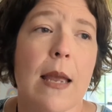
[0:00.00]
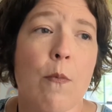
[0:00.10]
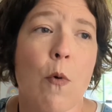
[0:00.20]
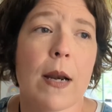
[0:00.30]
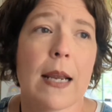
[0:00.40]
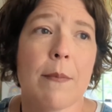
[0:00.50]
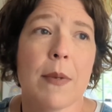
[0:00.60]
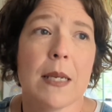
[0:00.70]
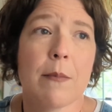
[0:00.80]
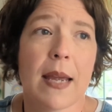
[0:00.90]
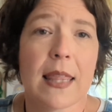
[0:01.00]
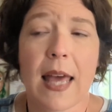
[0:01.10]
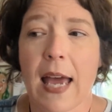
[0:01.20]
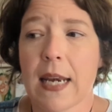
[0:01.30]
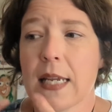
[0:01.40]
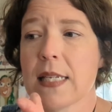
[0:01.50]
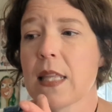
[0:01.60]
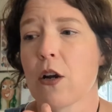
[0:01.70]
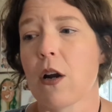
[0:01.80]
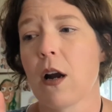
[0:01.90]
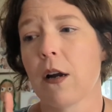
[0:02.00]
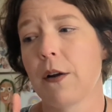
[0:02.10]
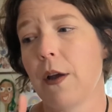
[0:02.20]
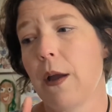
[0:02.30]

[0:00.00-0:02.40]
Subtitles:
And what I mean by that is there